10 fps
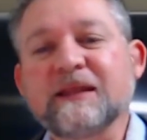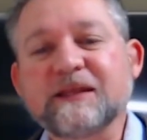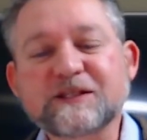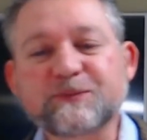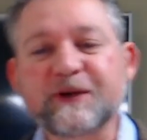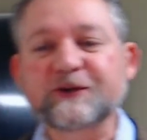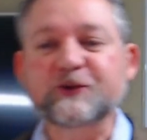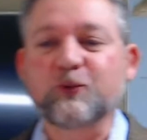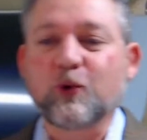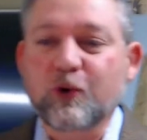This
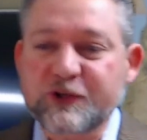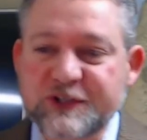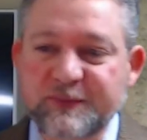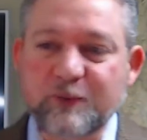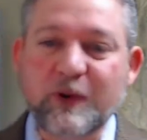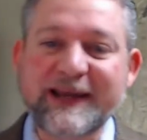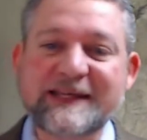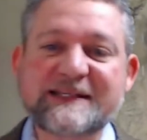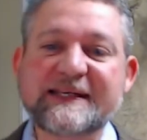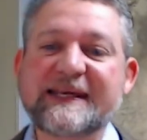spiritual war is to be
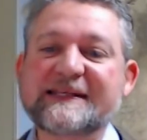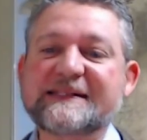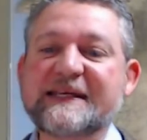waged against